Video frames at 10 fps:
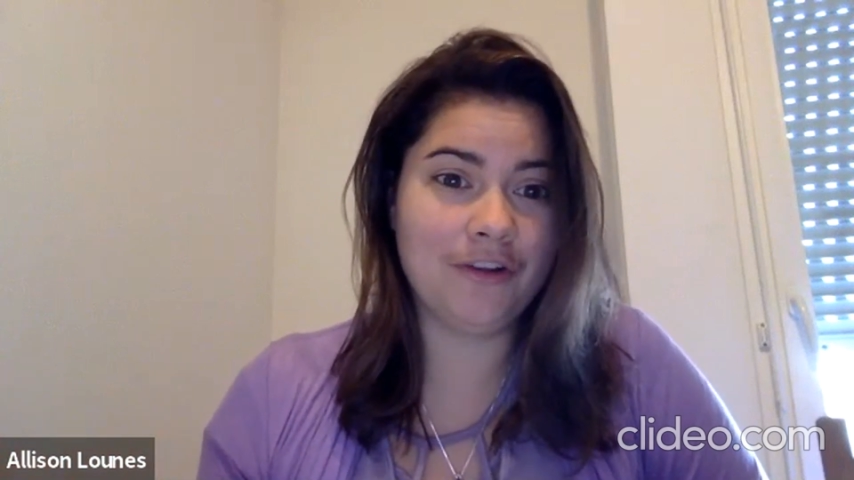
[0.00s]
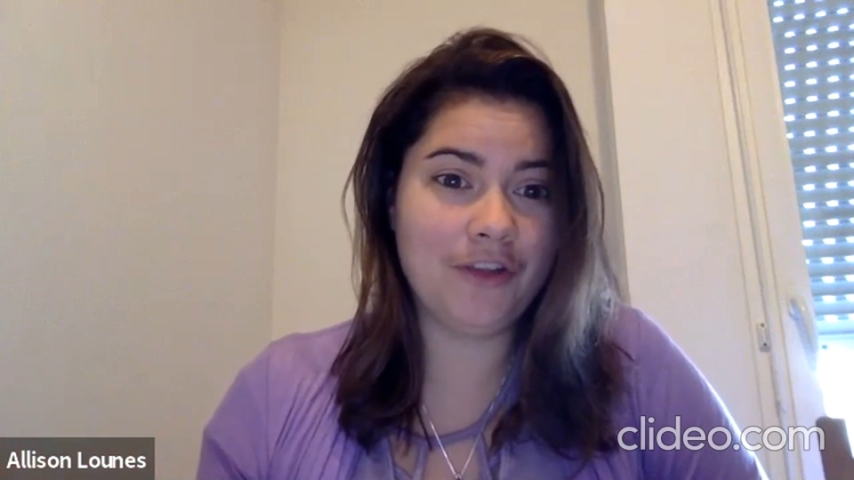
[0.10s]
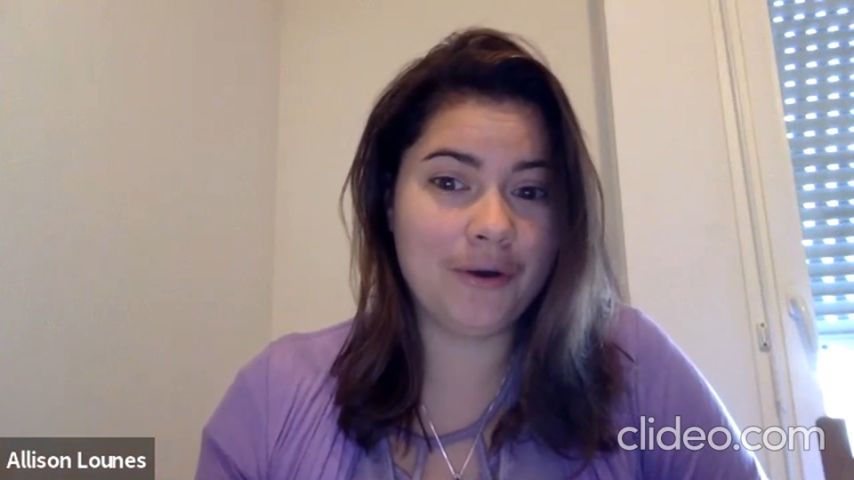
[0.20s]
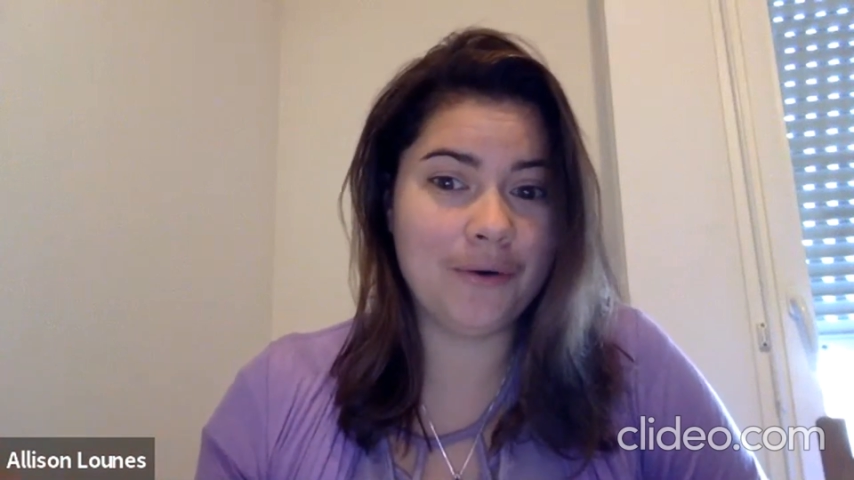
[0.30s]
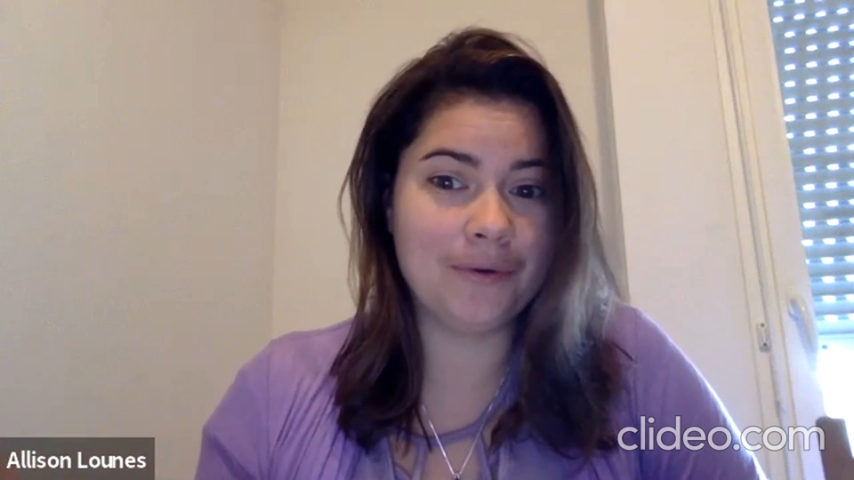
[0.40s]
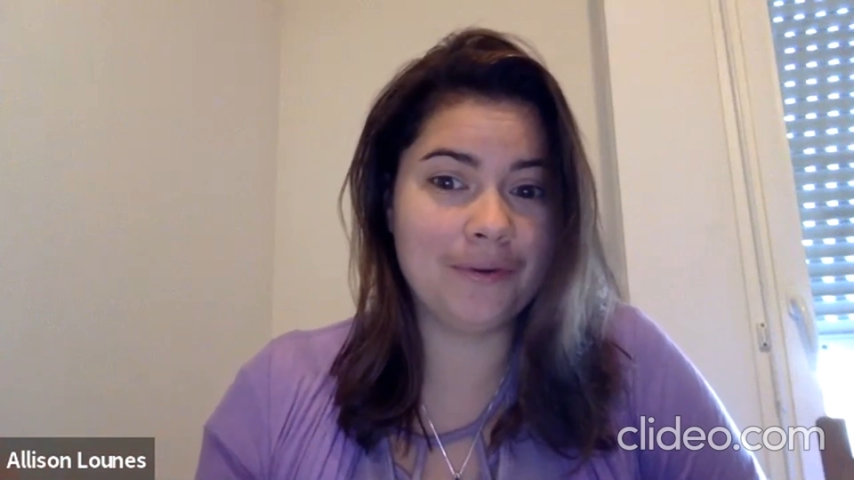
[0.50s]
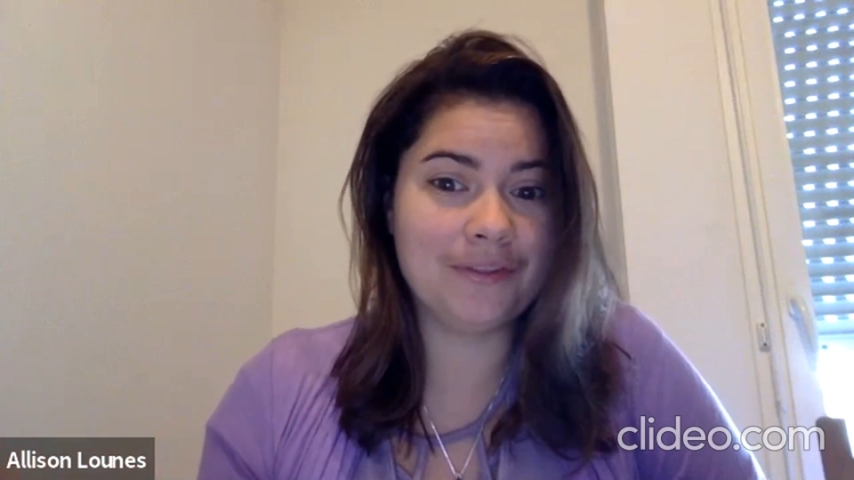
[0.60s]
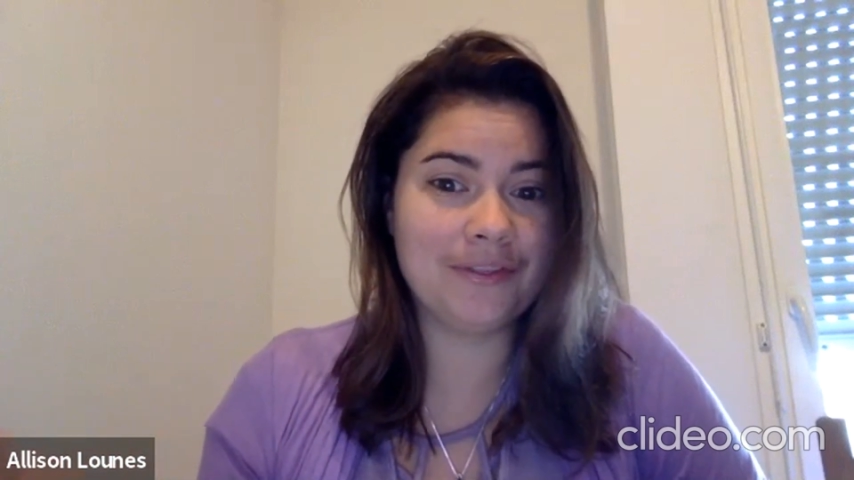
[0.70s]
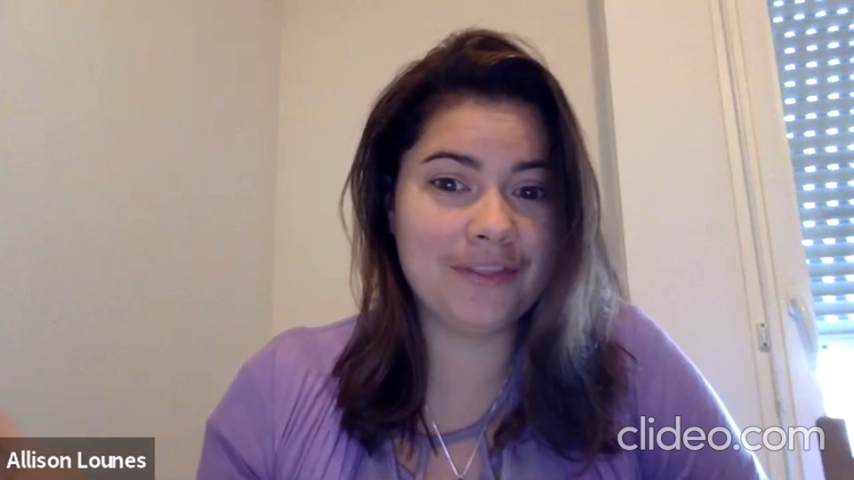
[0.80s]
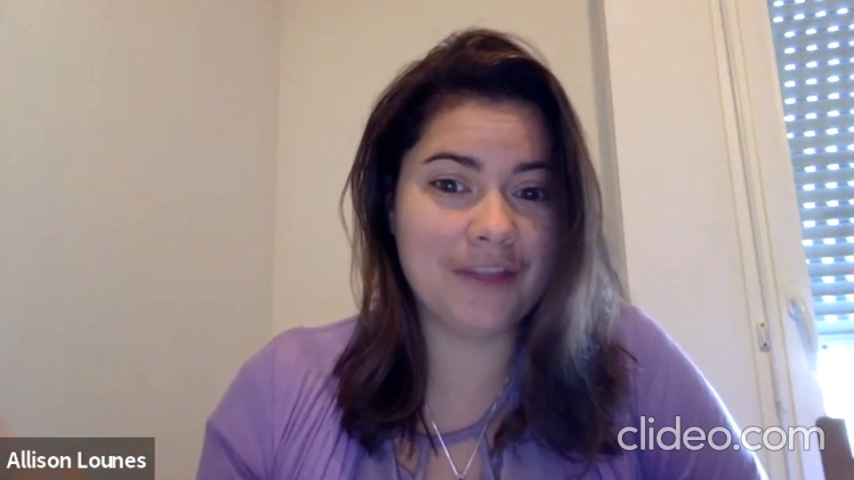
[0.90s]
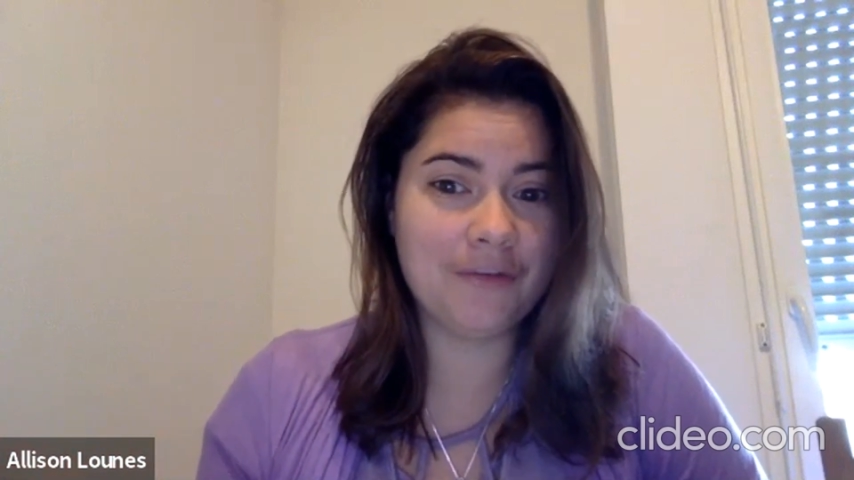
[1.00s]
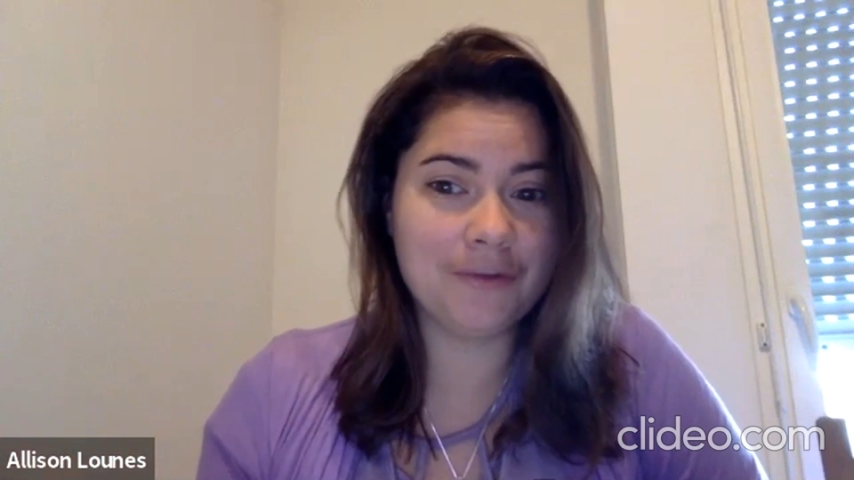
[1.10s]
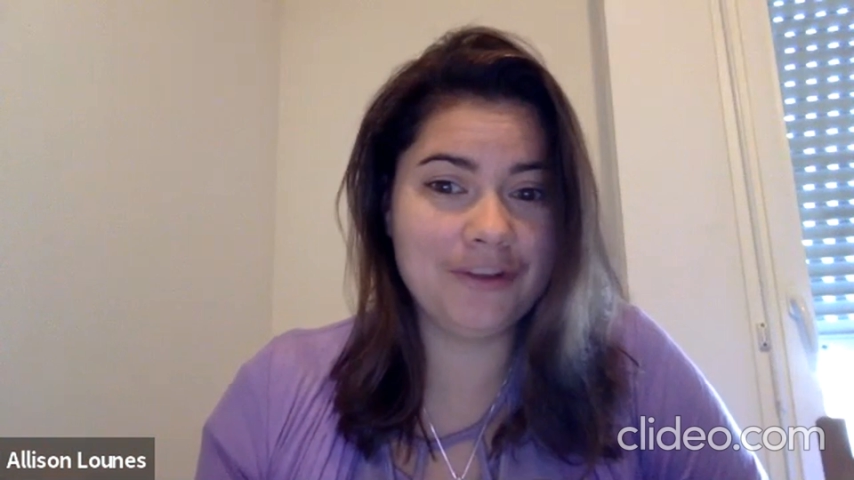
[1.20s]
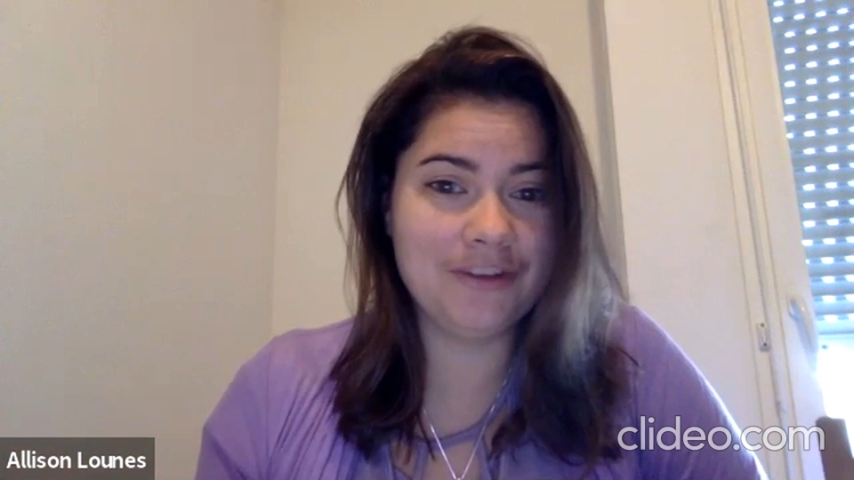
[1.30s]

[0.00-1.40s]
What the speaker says: So that's really